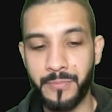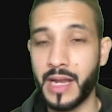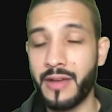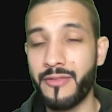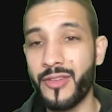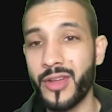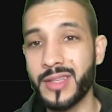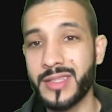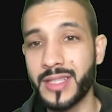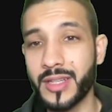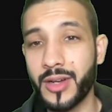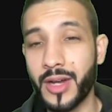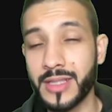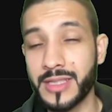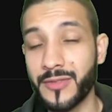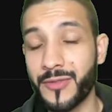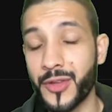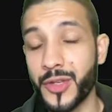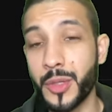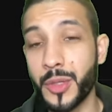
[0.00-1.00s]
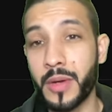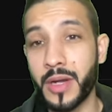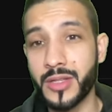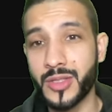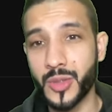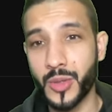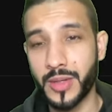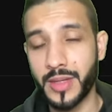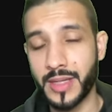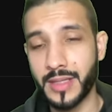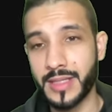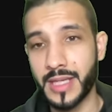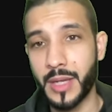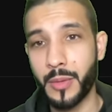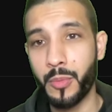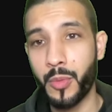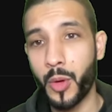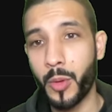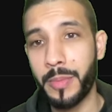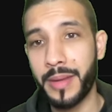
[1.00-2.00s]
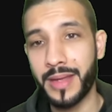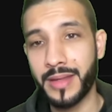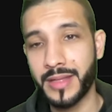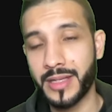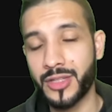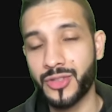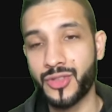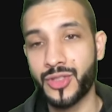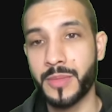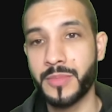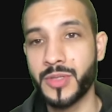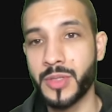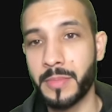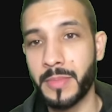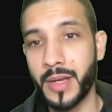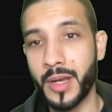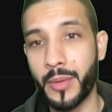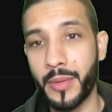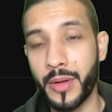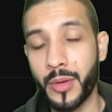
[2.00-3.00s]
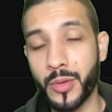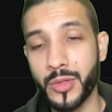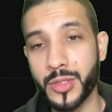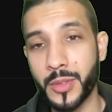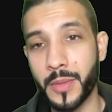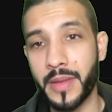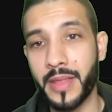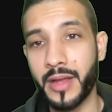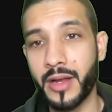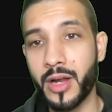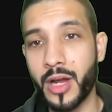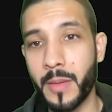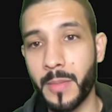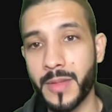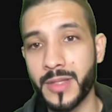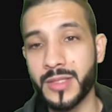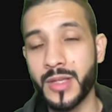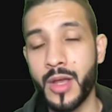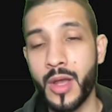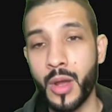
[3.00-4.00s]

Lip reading: Now firstly guys, if you do want to join this, it will be in the description below and also in the comments,